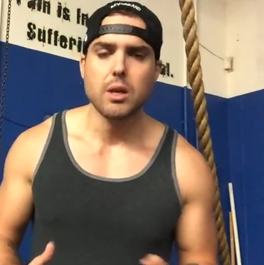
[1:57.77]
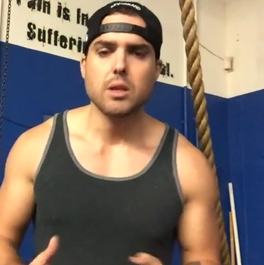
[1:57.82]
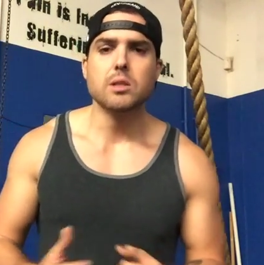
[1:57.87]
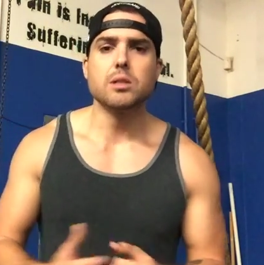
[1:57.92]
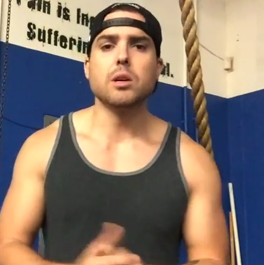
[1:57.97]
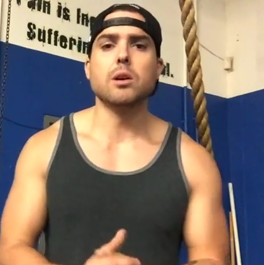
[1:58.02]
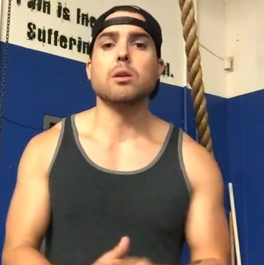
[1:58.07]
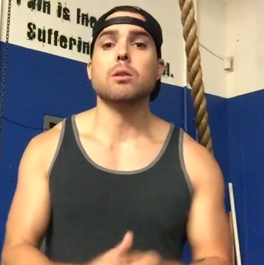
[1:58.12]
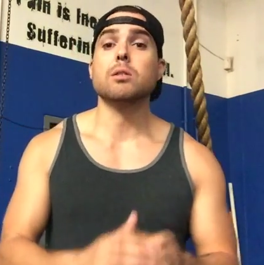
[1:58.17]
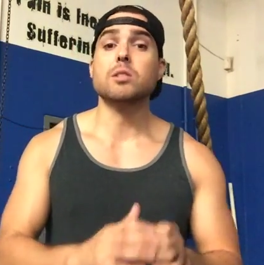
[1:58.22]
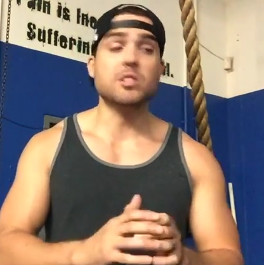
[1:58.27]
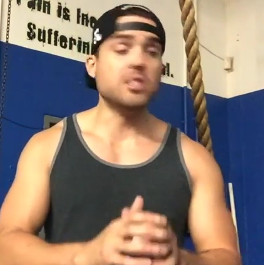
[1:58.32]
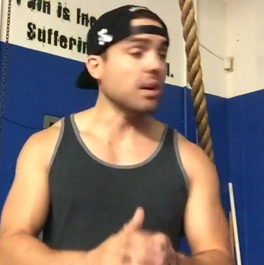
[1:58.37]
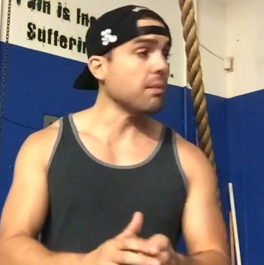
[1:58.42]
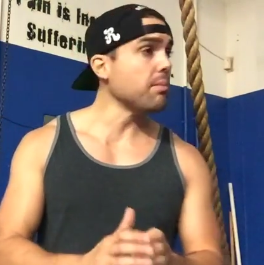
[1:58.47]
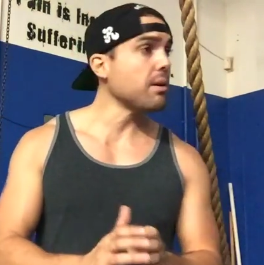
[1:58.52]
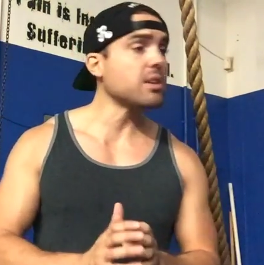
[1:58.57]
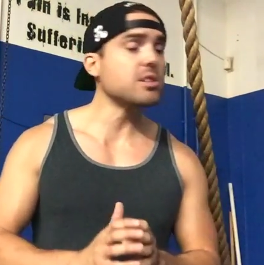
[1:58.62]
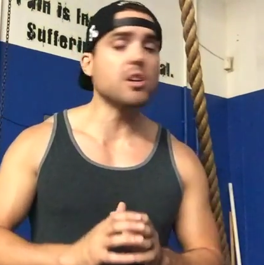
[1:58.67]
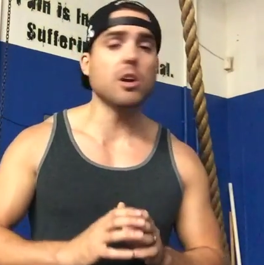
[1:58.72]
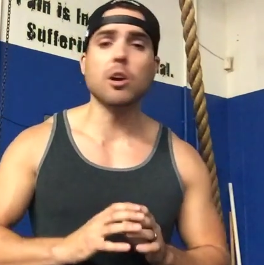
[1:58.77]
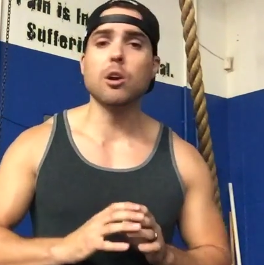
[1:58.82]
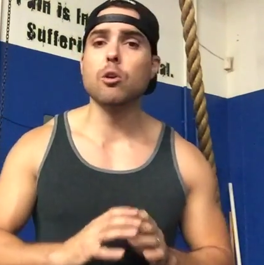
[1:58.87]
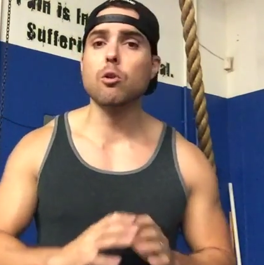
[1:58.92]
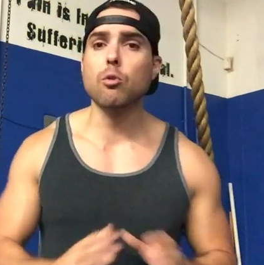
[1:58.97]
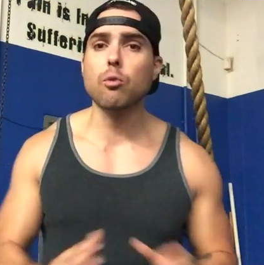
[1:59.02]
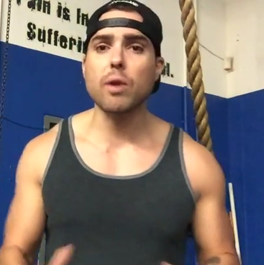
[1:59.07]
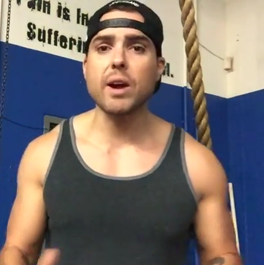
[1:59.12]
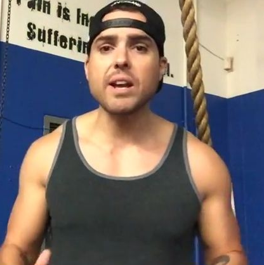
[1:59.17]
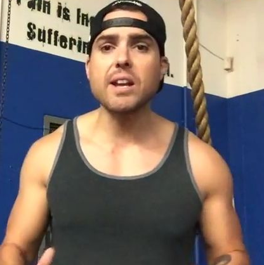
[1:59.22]
So dumbbells are
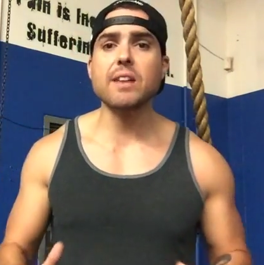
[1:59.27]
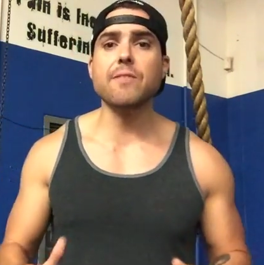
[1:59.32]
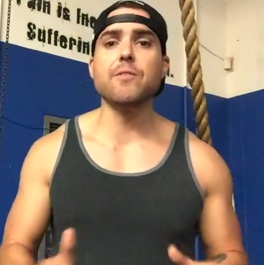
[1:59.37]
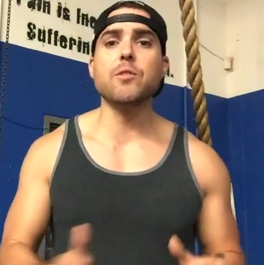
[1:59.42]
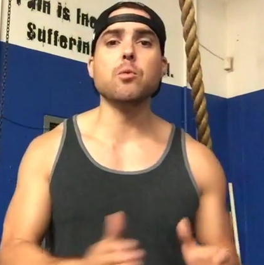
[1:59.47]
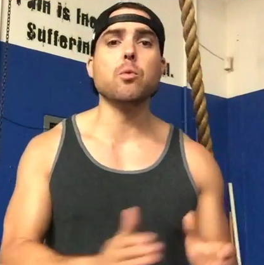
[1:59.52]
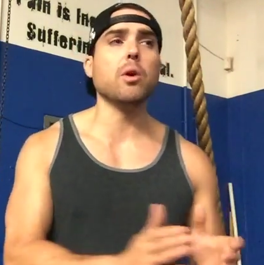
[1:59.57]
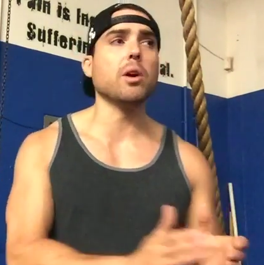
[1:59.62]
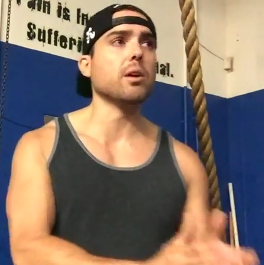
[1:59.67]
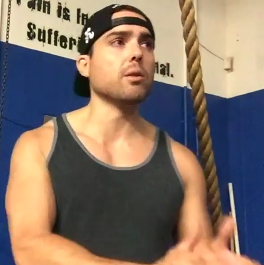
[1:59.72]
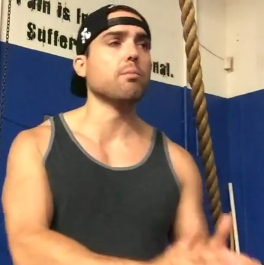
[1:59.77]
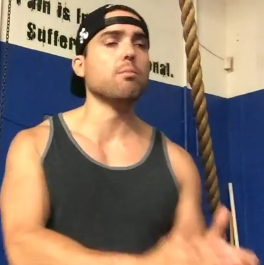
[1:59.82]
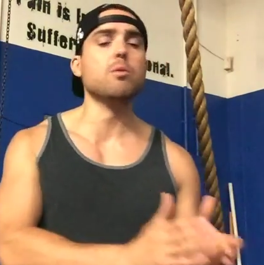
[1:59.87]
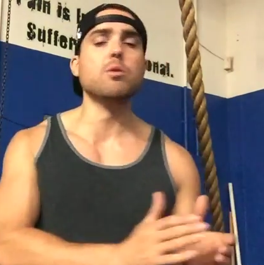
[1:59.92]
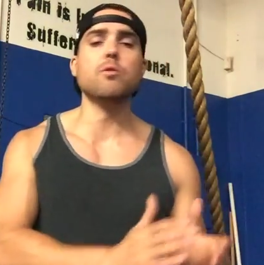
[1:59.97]
great if you want to